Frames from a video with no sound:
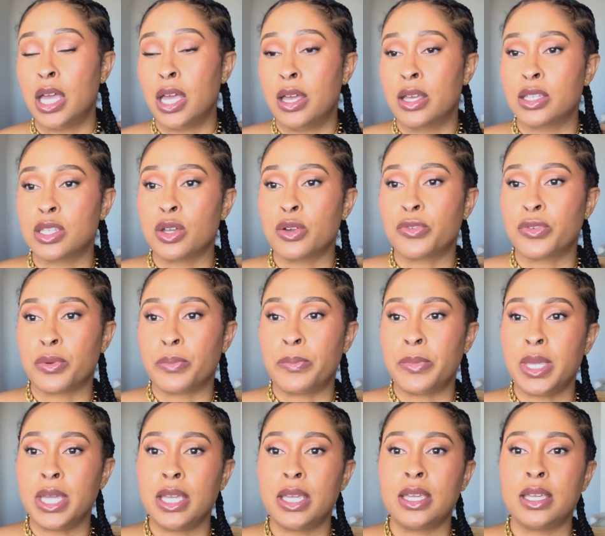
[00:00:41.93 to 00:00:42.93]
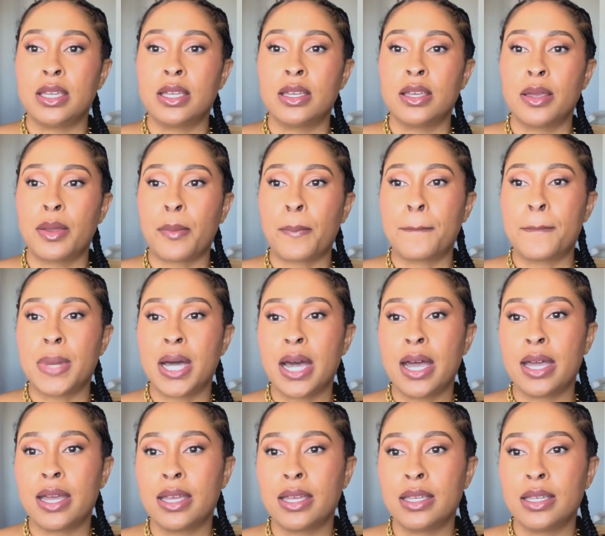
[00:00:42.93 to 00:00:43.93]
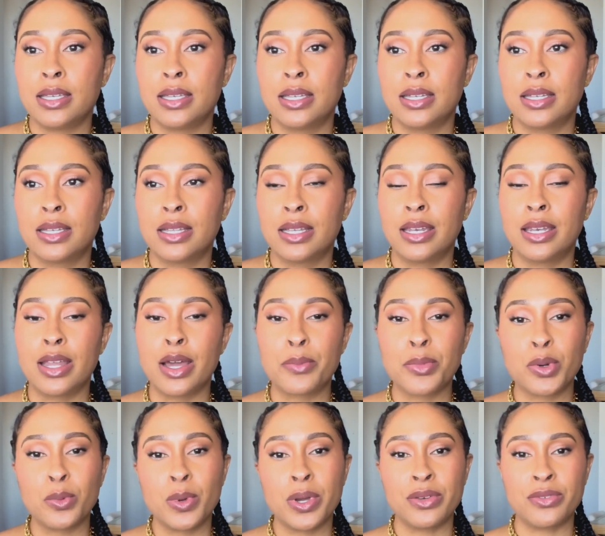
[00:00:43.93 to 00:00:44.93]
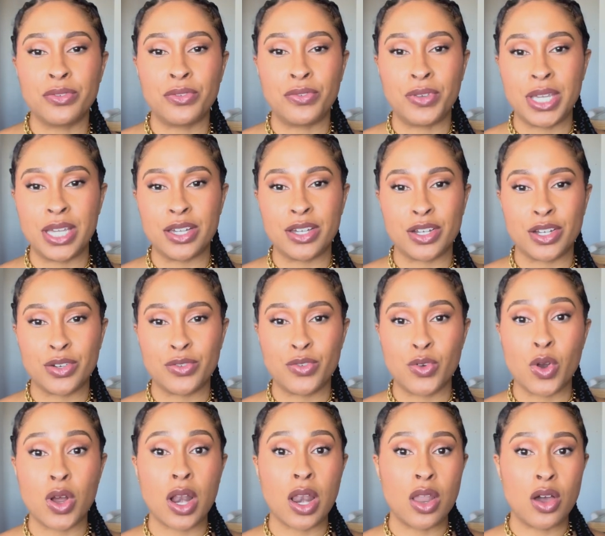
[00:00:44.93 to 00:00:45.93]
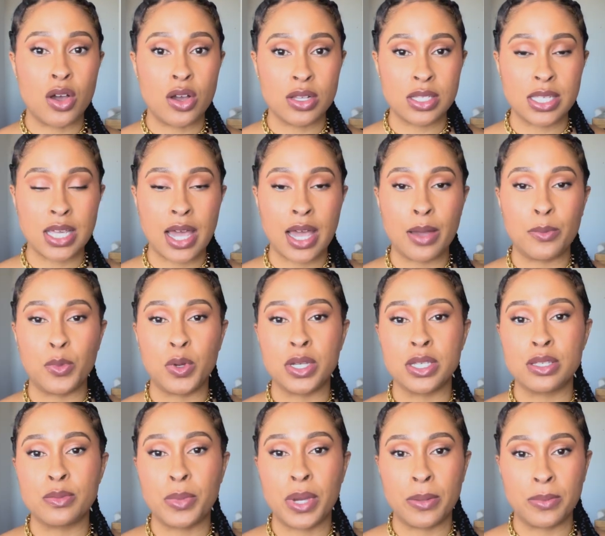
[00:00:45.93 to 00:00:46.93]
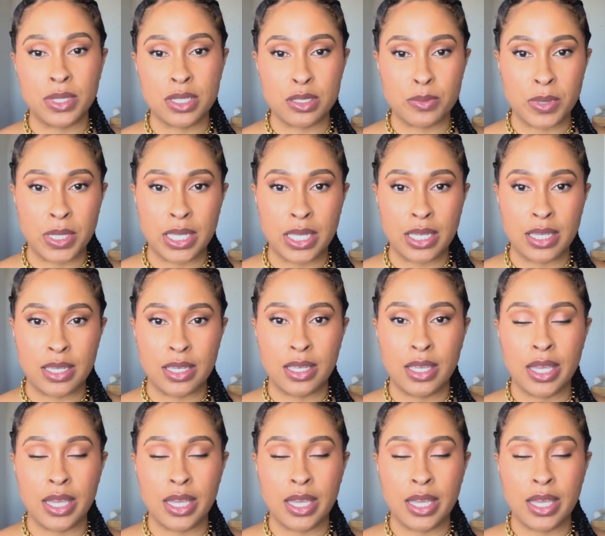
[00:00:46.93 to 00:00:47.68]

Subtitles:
So for me, my number one fear for a long time was public speaking.